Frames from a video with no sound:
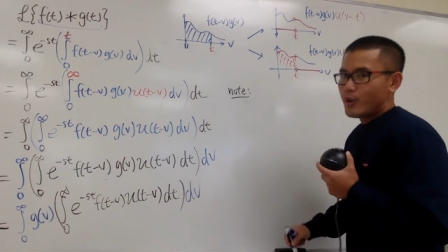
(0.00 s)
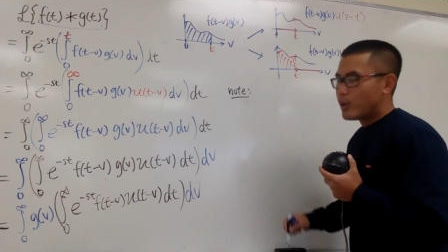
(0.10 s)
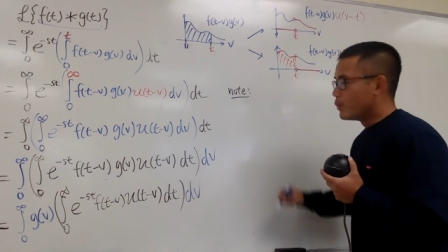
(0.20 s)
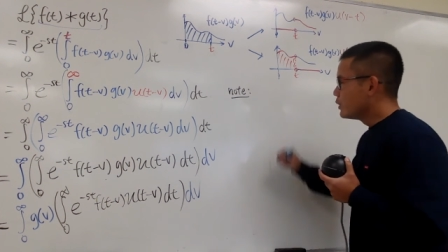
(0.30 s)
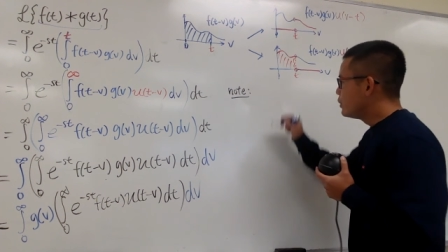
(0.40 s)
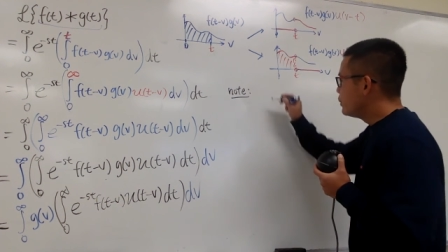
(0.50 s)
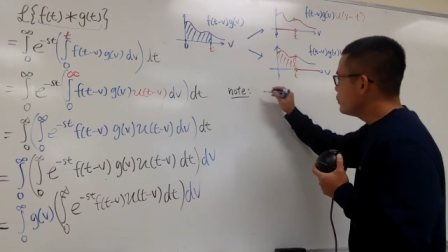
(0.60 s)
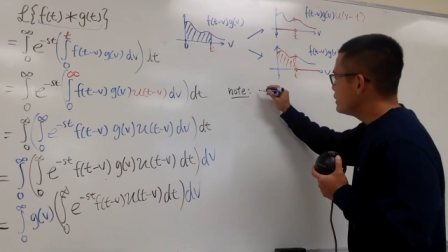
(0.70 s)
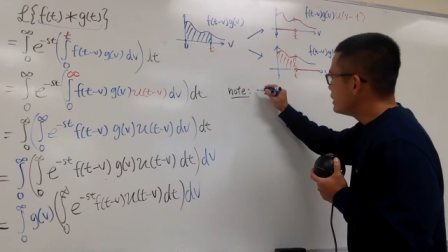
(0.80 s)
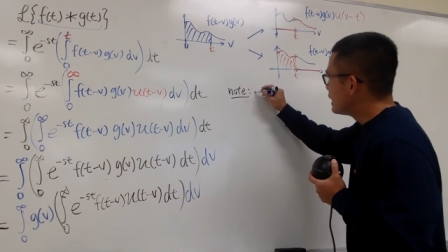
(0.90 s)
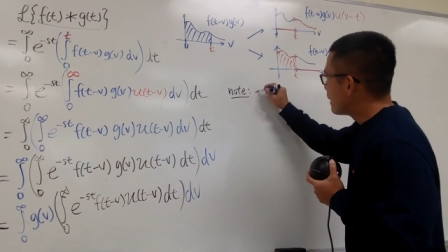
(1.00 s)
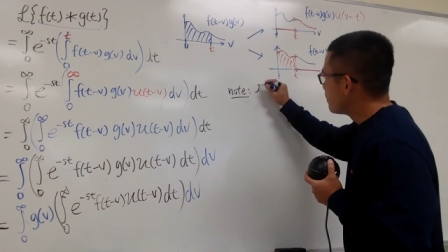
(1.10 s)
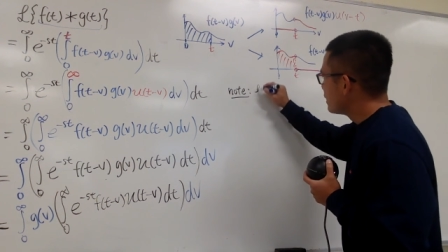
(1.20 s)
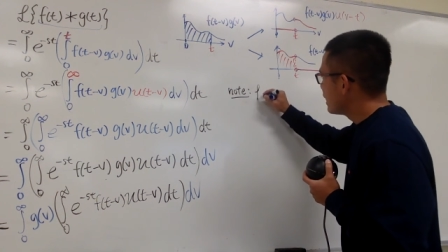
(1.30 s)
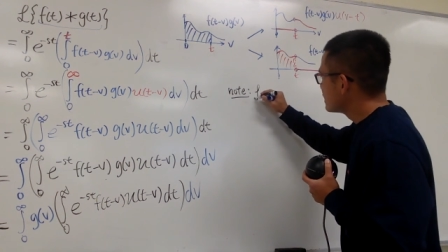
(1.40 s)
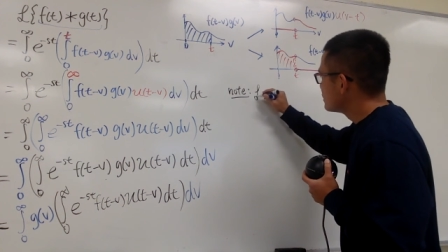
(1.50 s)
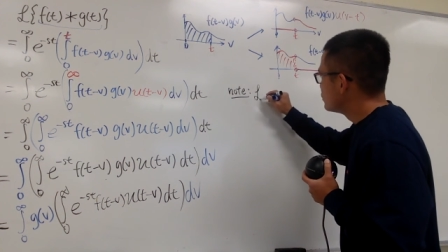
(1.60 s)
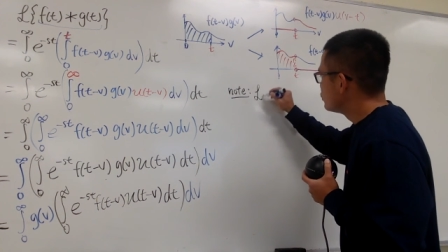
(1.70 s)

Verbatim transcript: When we do the Laplace